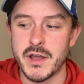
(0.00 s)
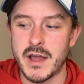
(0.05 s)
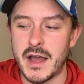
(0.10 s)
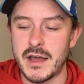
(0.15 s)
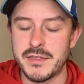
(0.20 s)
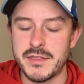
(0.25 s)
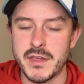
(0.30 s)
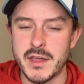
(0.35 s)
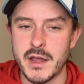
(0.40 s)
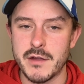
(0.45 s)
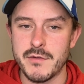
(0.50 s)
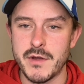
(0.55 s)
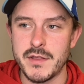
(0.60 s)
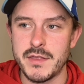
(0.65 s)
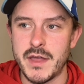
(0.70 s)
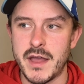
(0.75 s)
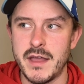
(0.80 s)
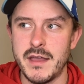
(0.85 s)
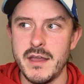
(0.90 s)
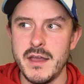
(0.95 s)
I think I read
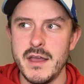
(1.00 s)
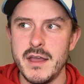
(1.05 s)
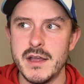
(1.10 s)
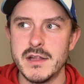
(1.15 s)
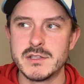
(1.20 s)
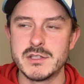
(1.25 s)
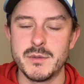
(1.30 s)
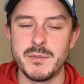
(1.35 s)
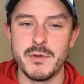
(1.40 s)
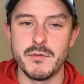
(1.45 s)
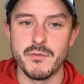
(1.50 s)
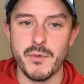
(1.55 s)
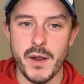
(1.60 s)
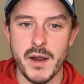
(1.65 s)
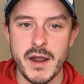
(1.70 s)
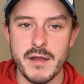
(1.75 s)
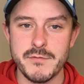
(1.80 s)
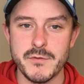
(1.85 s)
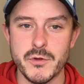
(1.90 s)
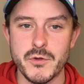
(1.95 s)
that it's going to be right
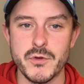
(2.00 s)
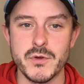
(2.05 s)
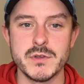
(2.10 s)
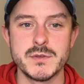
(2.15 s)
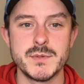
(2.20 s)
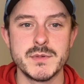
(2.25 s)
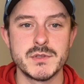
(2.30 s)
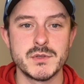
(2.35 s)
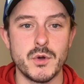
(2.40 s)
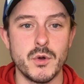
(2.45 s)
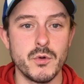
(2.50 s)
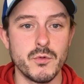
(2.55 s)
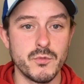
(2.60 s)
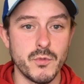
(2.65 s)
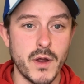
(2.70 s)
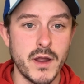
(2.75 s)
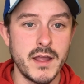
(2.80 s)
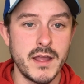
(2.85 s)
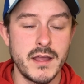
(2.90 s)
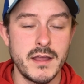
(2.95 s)
after Christmas or
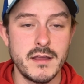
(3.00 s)
right